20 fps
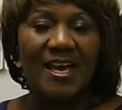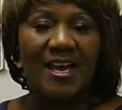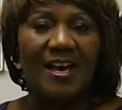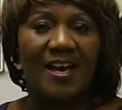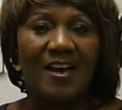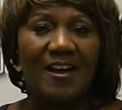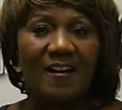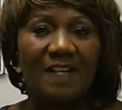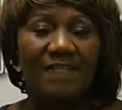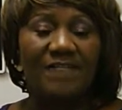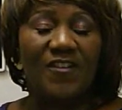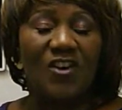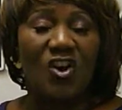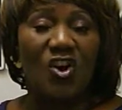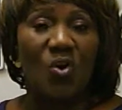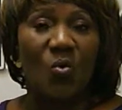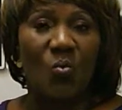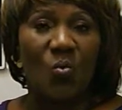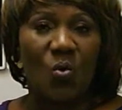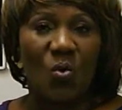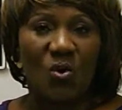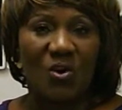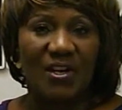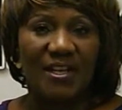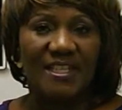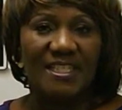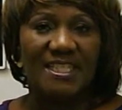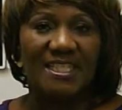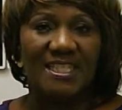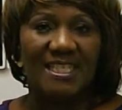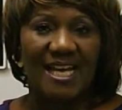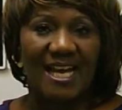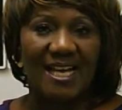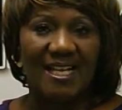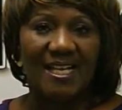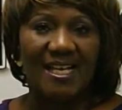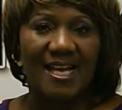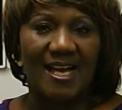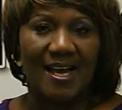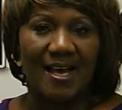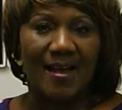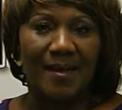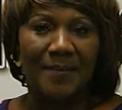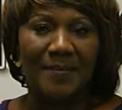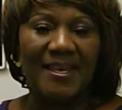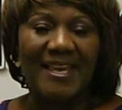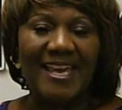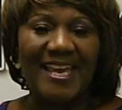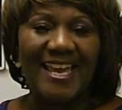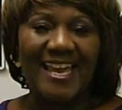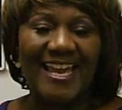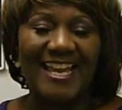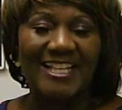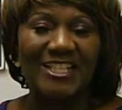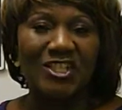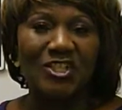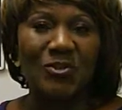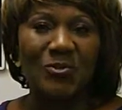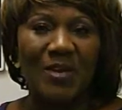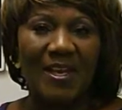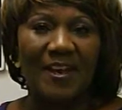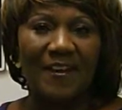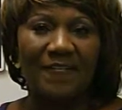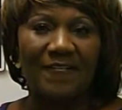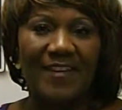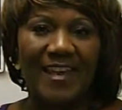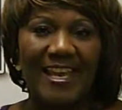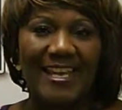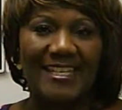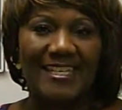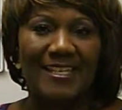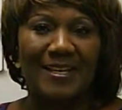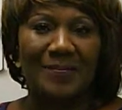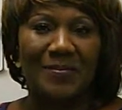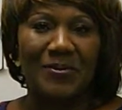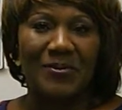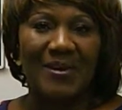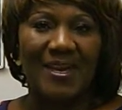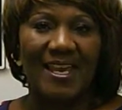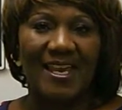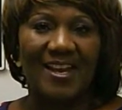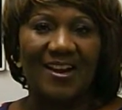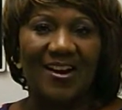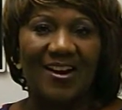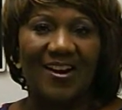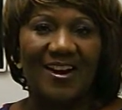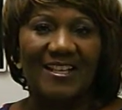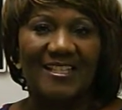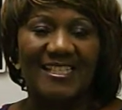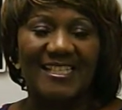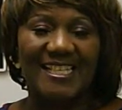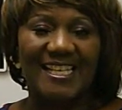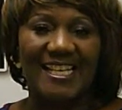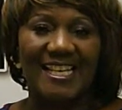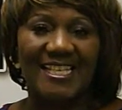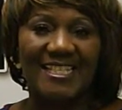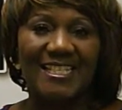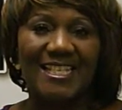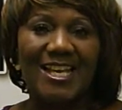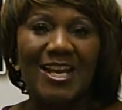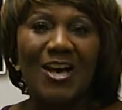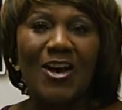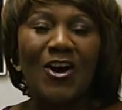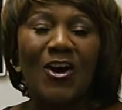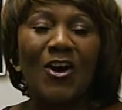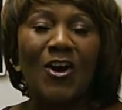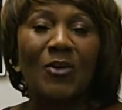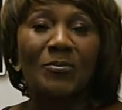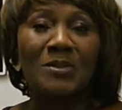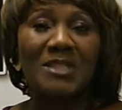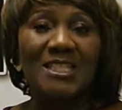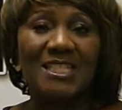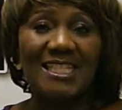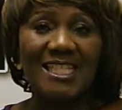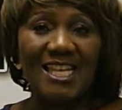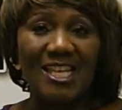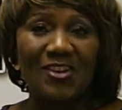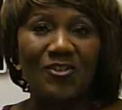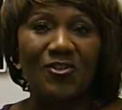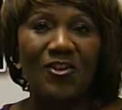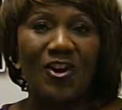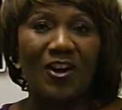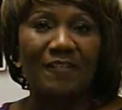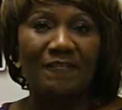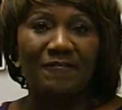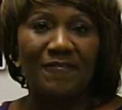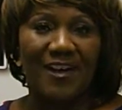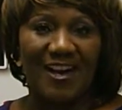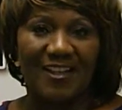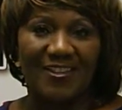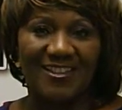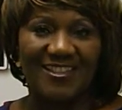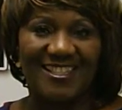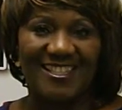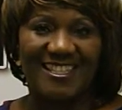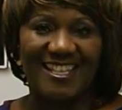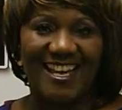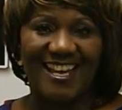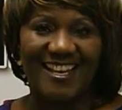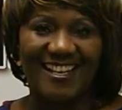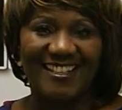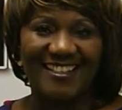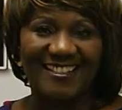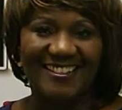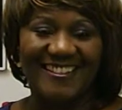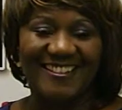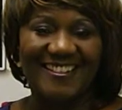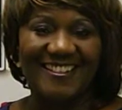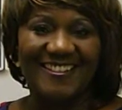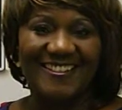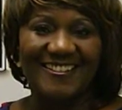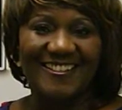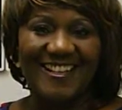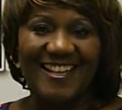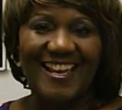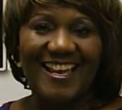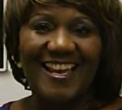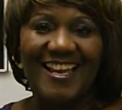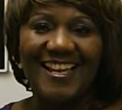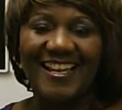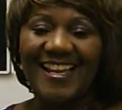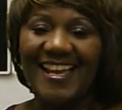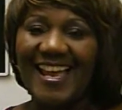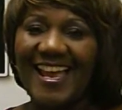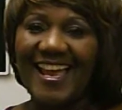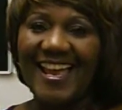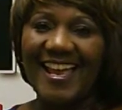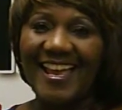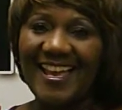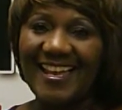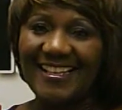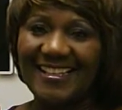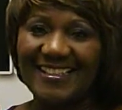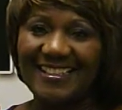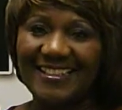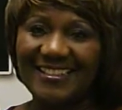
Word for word: huff awards dot com, H U F A W A R D S. Hope to see you on Father's Day. And